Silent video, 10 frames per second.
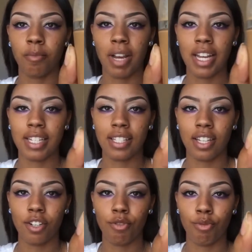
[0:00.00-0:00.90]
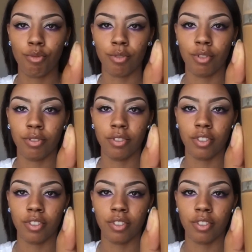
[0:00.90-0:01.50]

Mine is a neutral